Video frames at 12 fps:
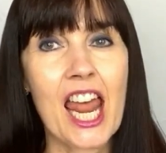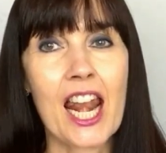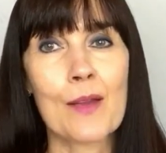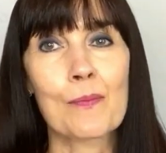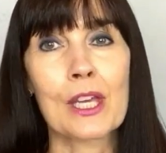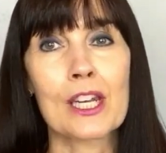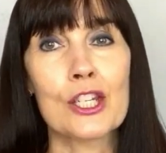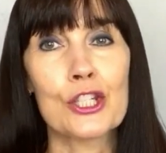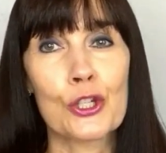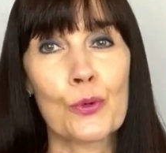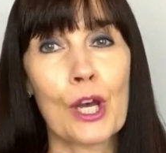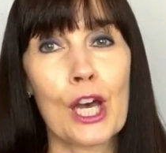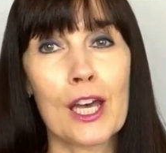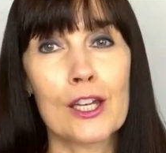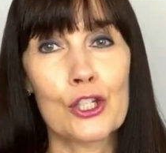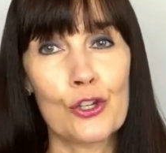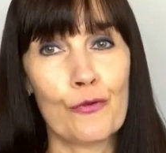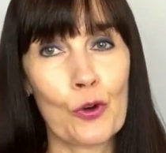and I'm gonna do
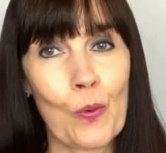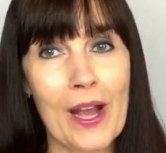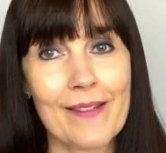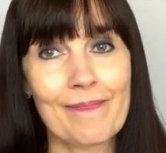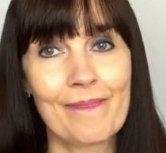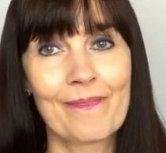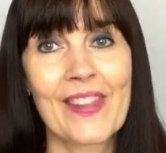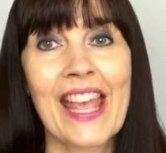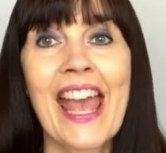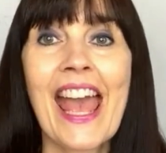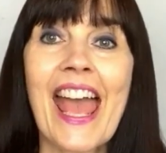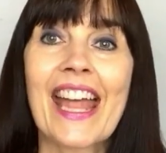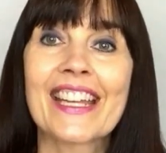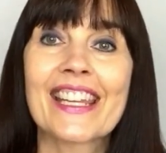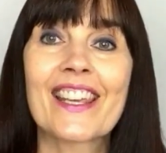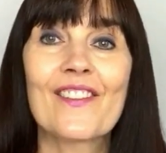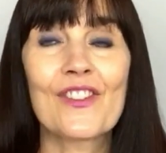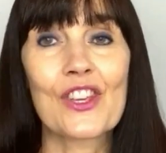a 2-for-1
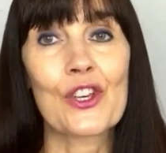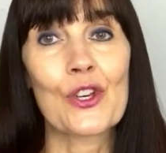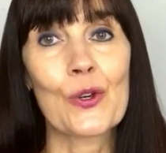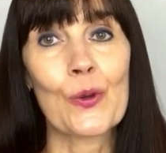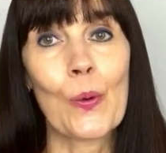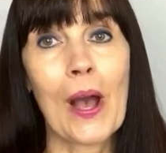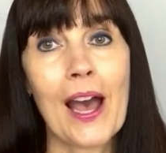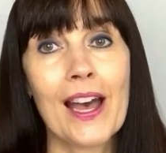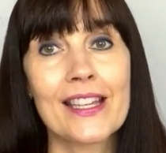and give you